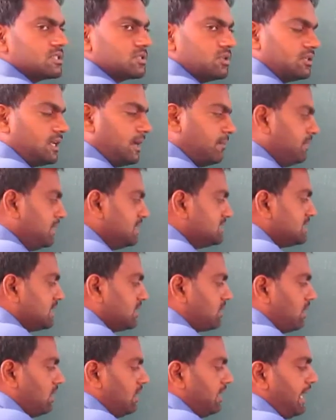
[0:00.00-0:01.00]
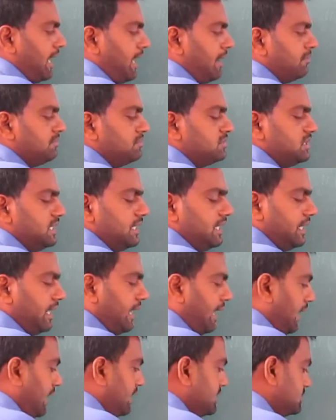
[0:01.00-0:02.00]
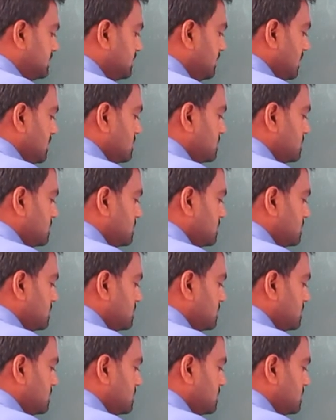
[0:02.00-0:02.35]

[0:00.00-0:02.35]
So W is equal mgh.